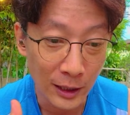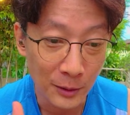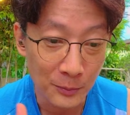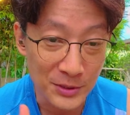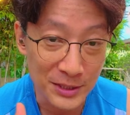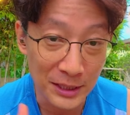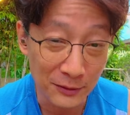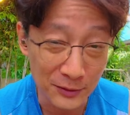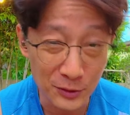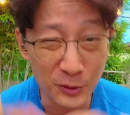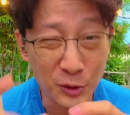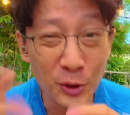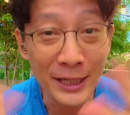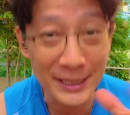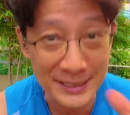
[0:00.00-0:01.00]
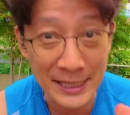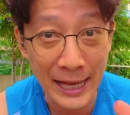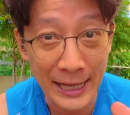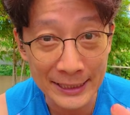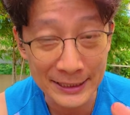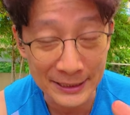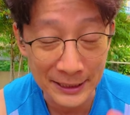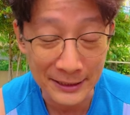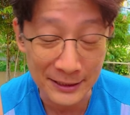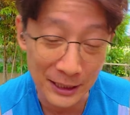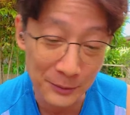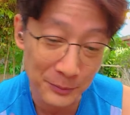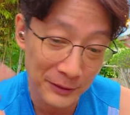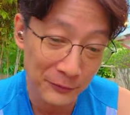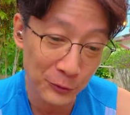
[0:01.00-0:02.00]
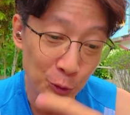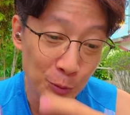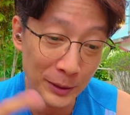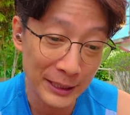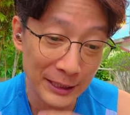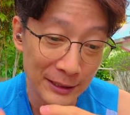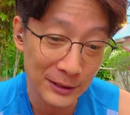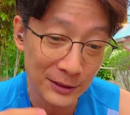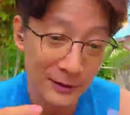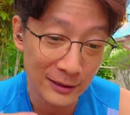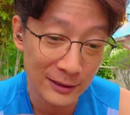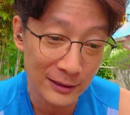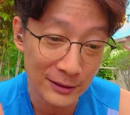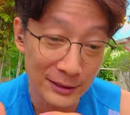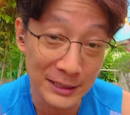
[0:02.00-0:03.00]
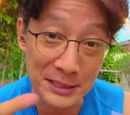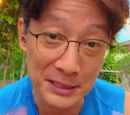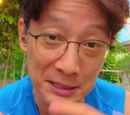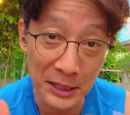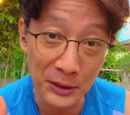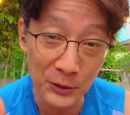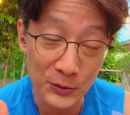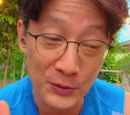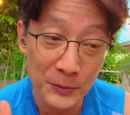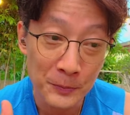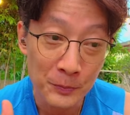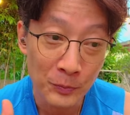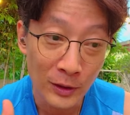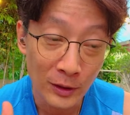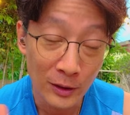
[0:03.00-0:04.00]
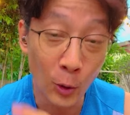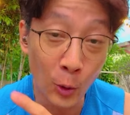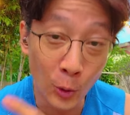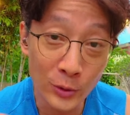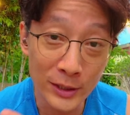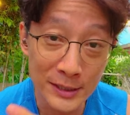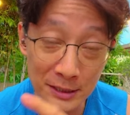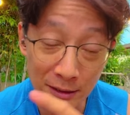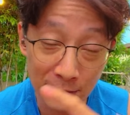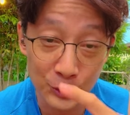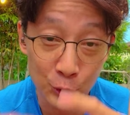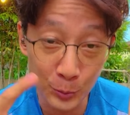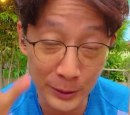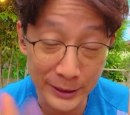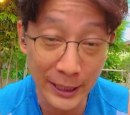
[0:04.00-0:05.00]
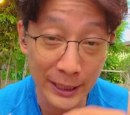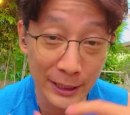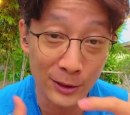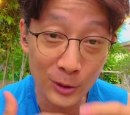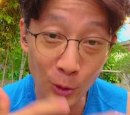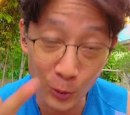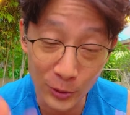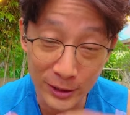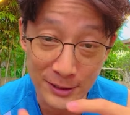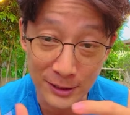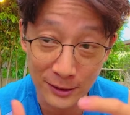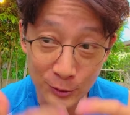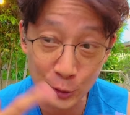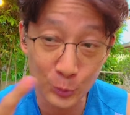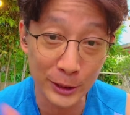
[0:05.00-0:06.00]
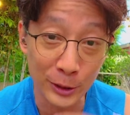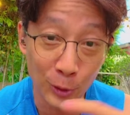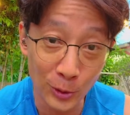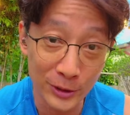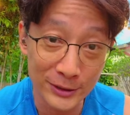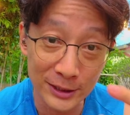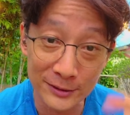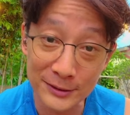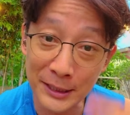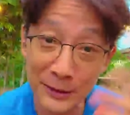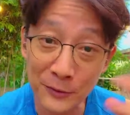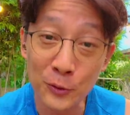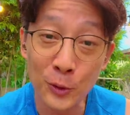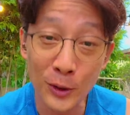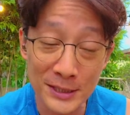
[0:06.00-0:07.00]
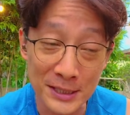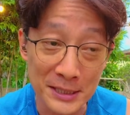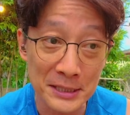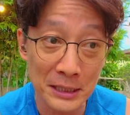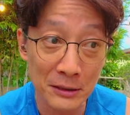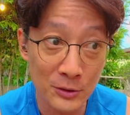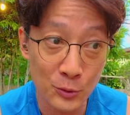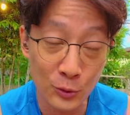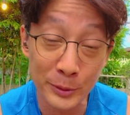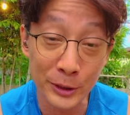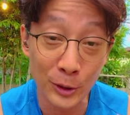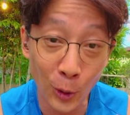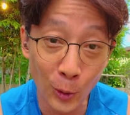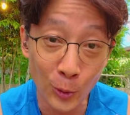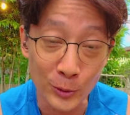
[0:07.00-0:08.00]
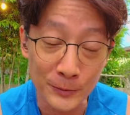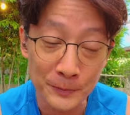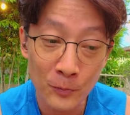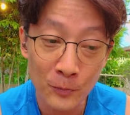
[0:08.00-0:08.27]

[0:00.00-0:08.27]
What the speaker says: cells, well, not exactly like that, but if you're duplicating the cells, older cells duplicating older cells duplicating older cells, then of course the cells will be old.